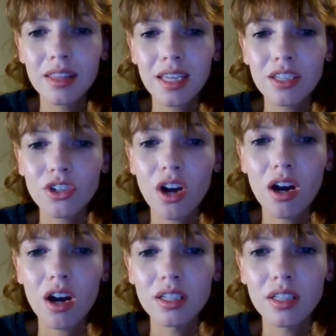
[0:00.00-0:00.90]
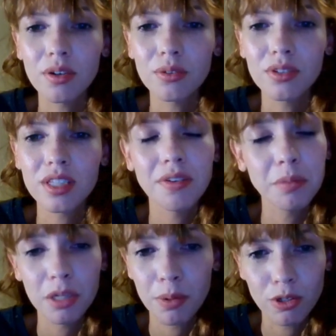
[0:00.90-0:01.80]
These are all stuff
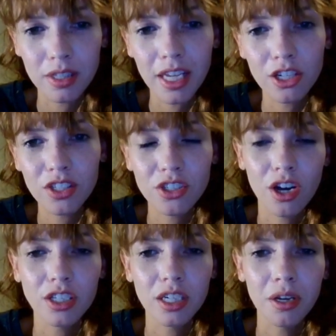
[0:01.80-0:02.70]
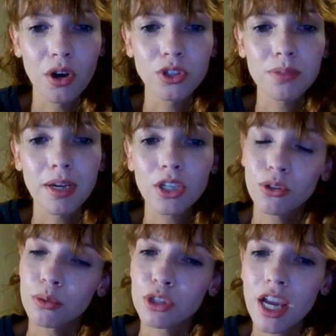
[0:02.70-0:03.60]
I'm going to post later. These are all going to go to my
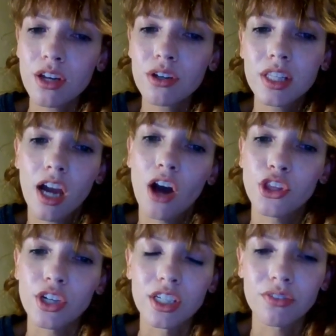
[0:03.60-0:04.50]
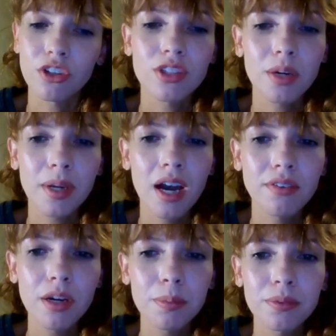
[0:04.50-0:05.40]
YouTube channel, the author interviews that we
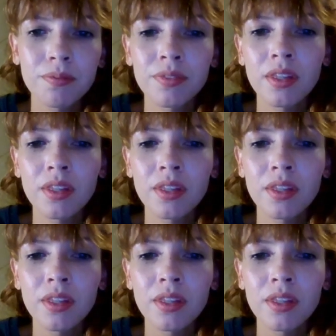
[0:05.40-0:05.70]
have up.